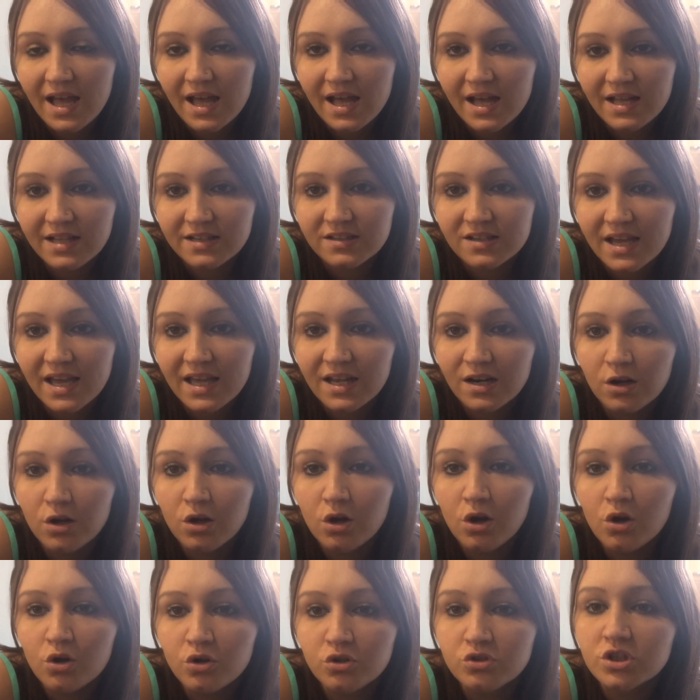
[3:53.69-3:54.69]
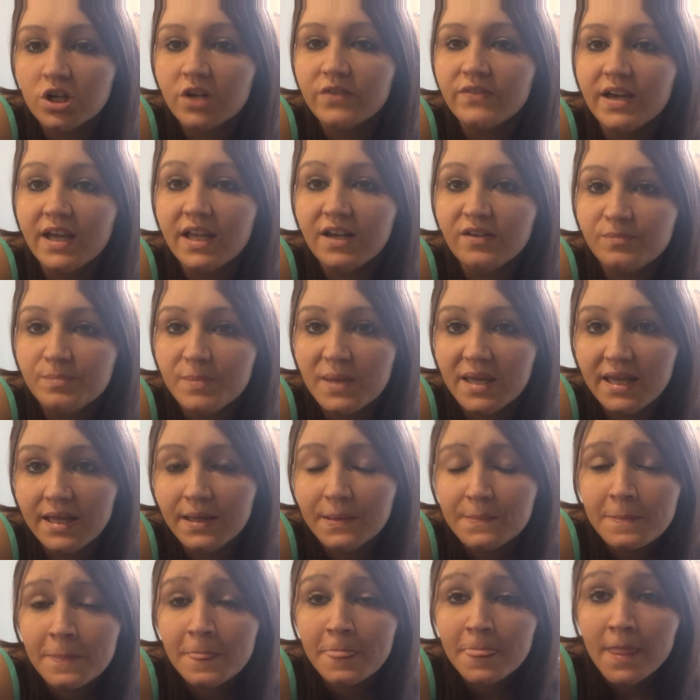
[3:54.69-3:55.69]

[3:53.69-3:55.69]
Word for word: and I had a long drive ahead of me.